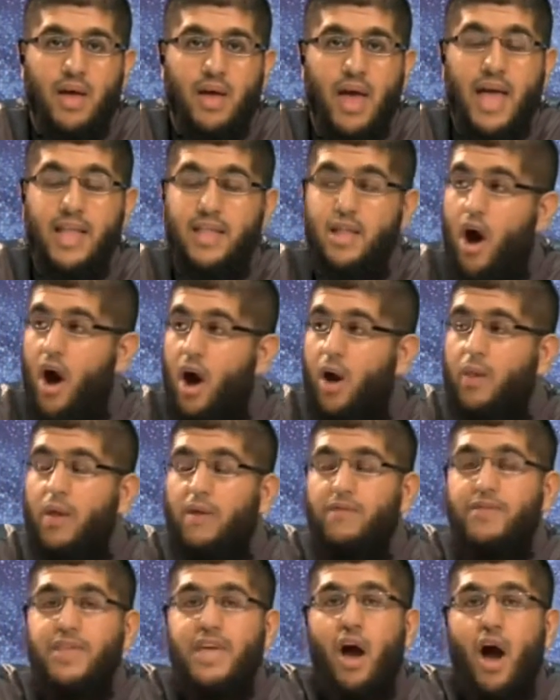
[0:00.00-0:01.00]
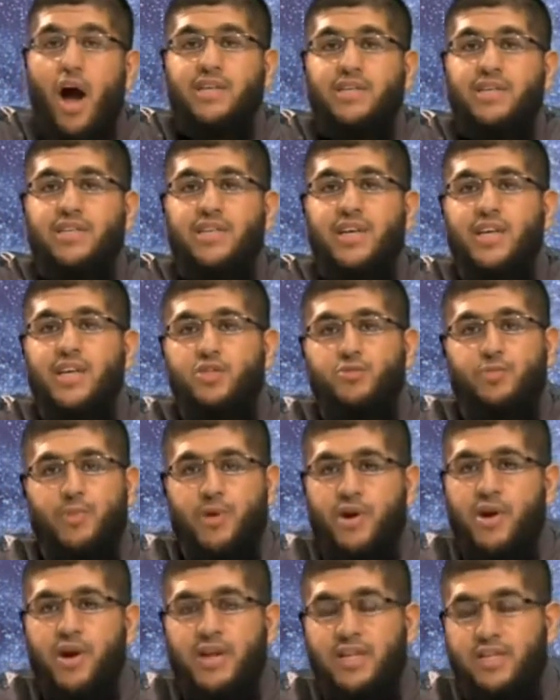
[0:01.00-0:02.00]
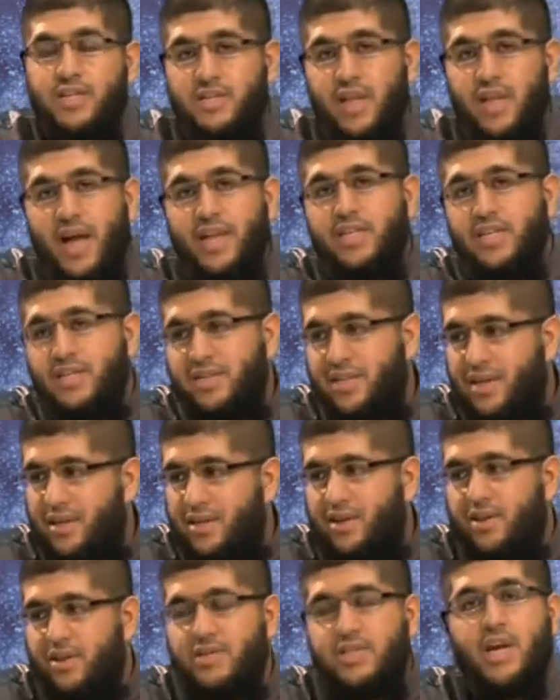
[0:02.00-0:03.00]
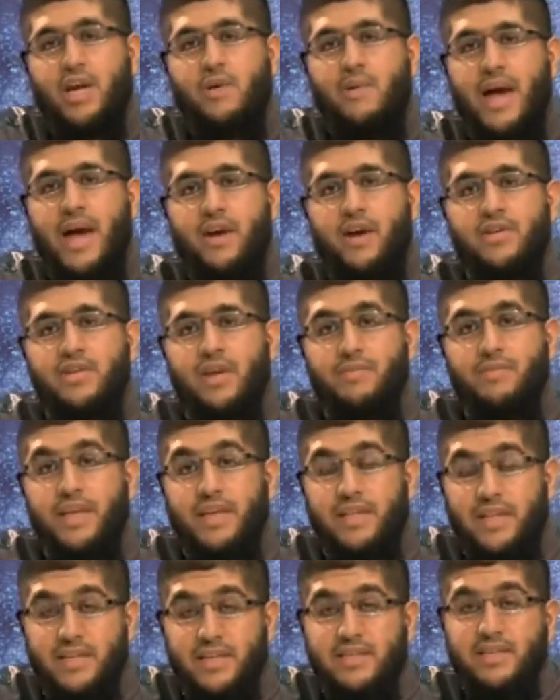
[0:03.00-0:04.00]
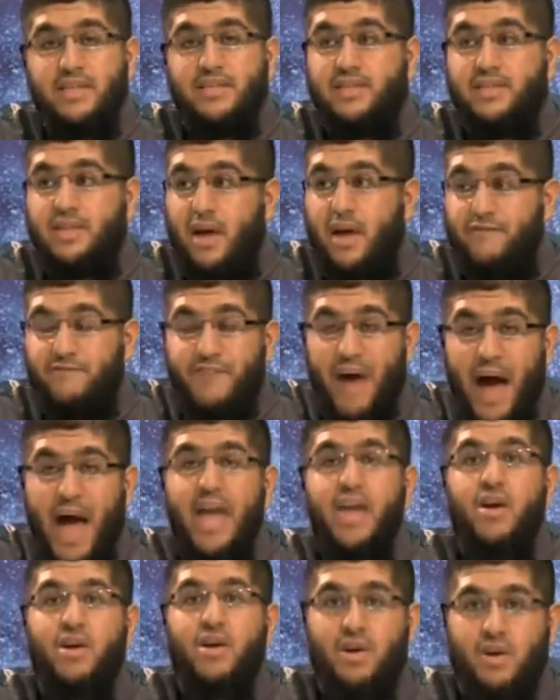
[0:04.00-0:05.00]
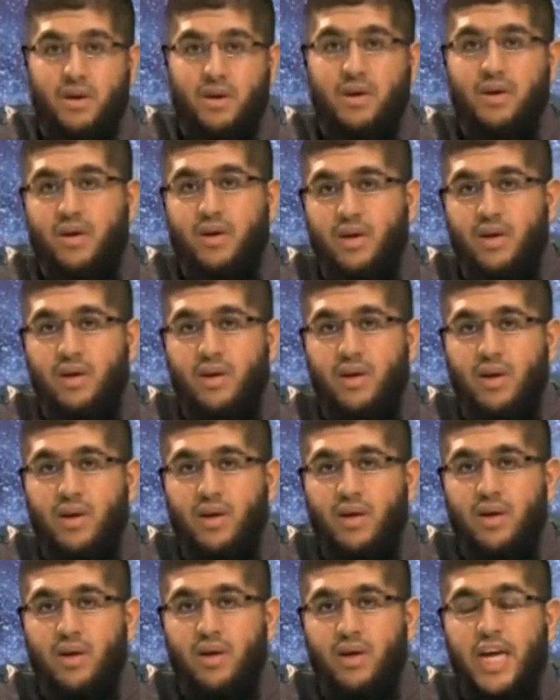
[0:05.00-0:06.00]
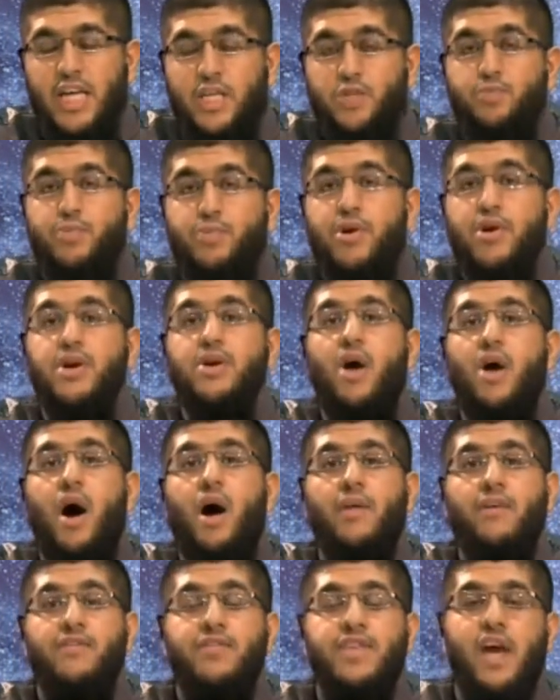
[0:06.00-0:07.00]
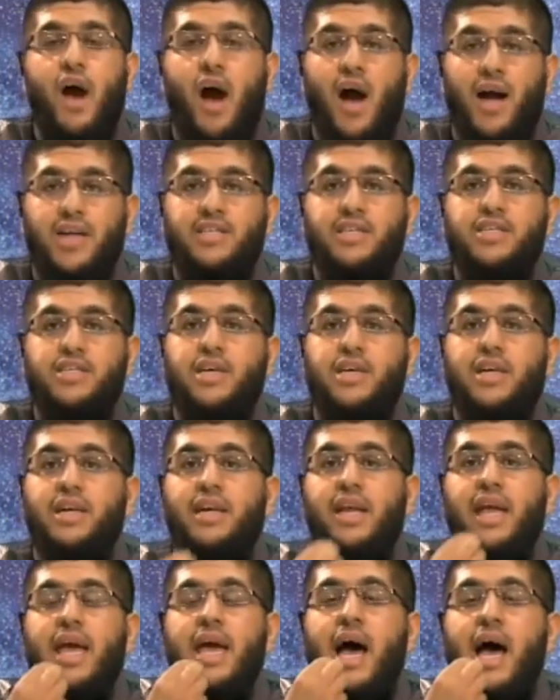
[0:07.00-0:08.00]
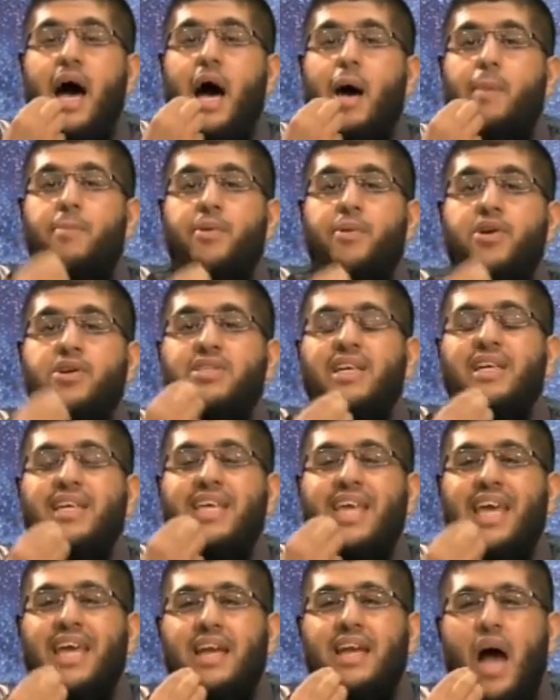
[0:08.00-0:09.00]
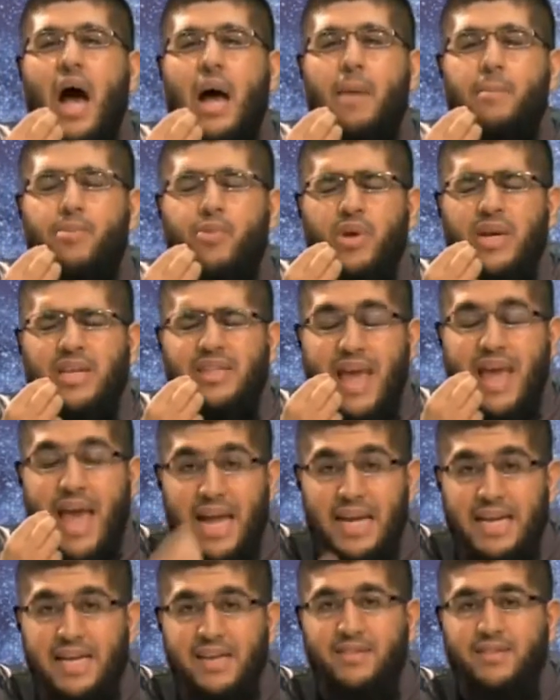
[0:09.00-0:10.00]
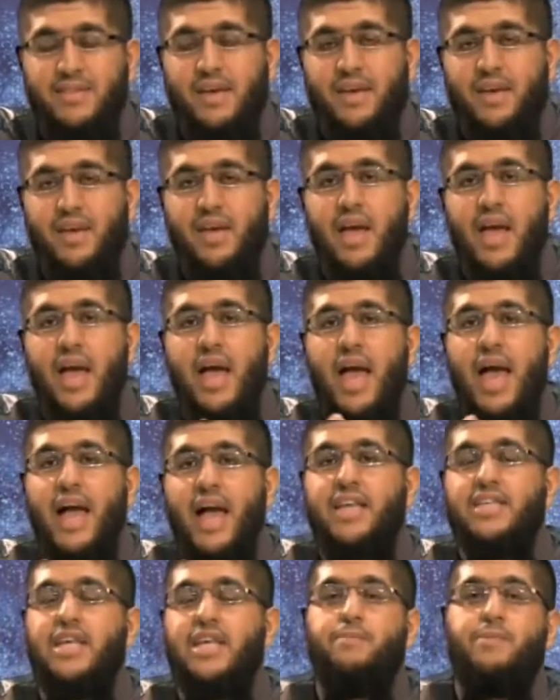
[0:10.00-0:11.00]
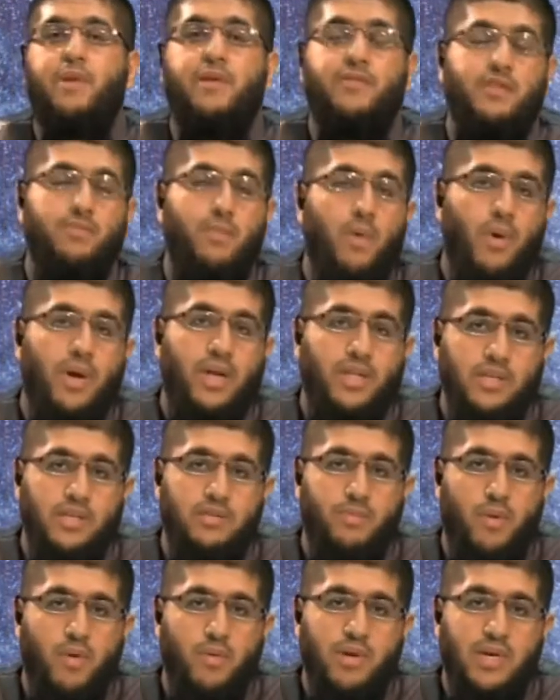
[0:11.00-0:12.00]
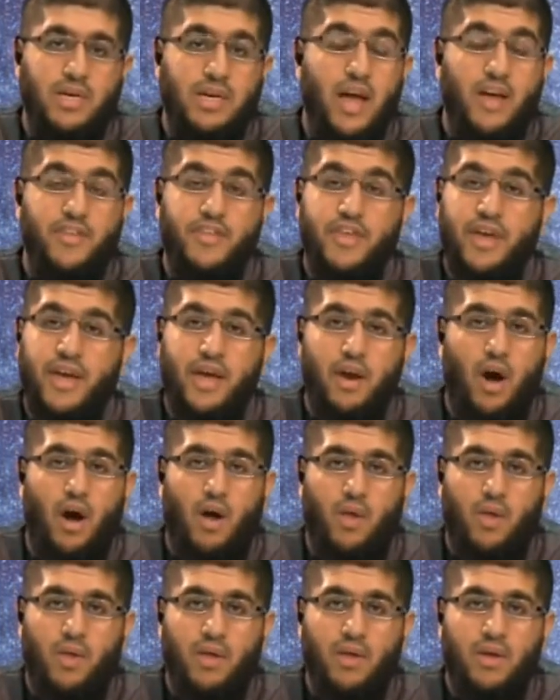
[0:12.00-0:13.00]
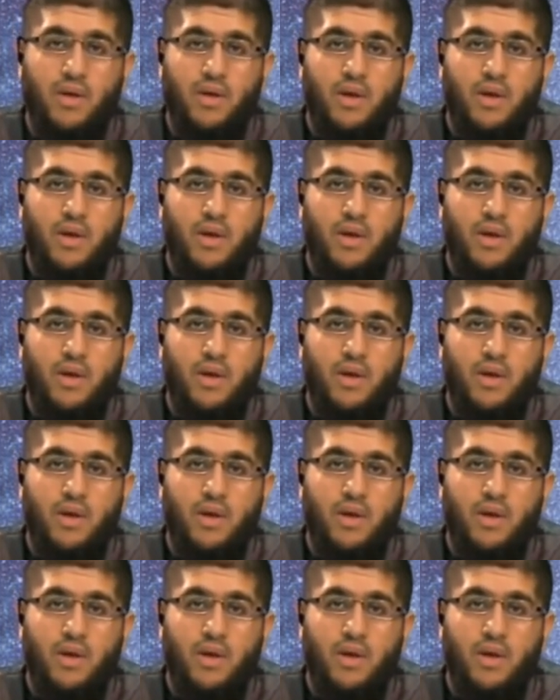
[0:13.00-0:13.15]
And all of the oxygen is burned. It's not just a little cigarette or something. This is fire. It's burned all of the oxygen. A person cannot breathe anything except of smoke at this moment. Nothing at all.